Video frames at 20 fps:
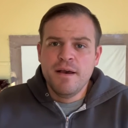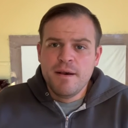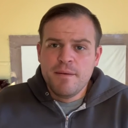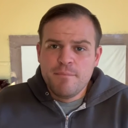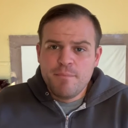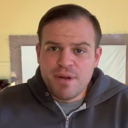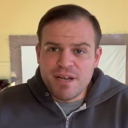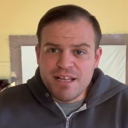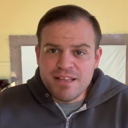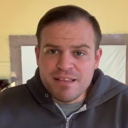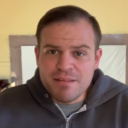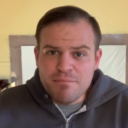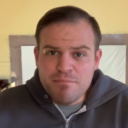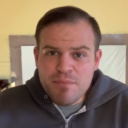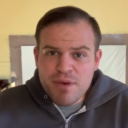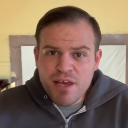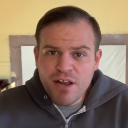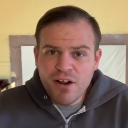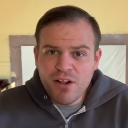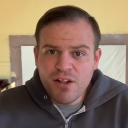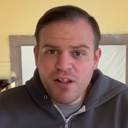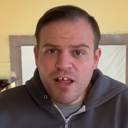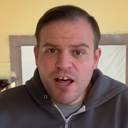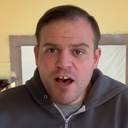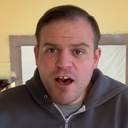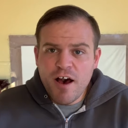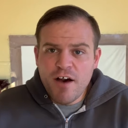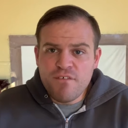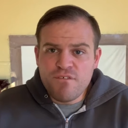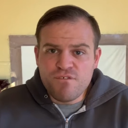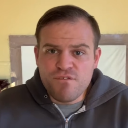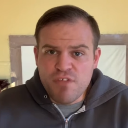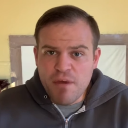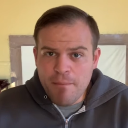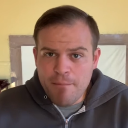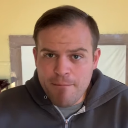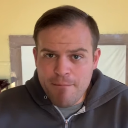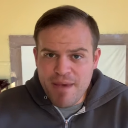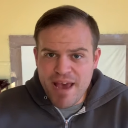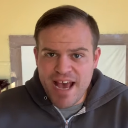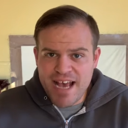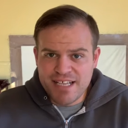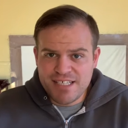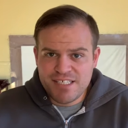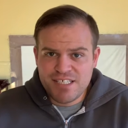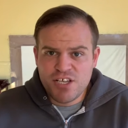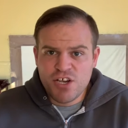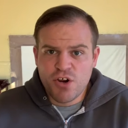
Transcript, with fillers: But in the middle of the mess,